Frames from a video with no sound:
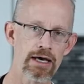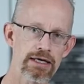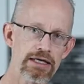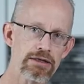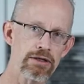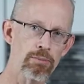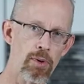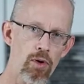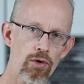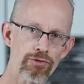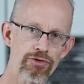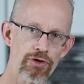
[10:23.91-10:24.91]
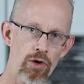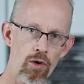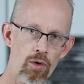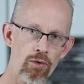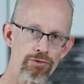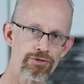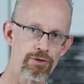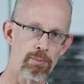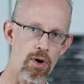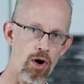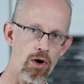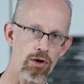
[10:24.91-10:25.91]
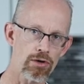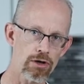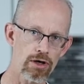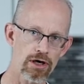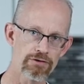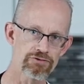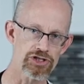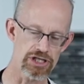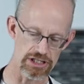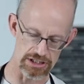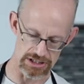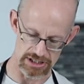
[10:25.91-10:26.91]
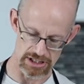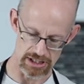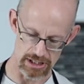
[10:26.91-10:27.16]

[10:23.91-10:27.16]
in the bowl to hold the ball of cheese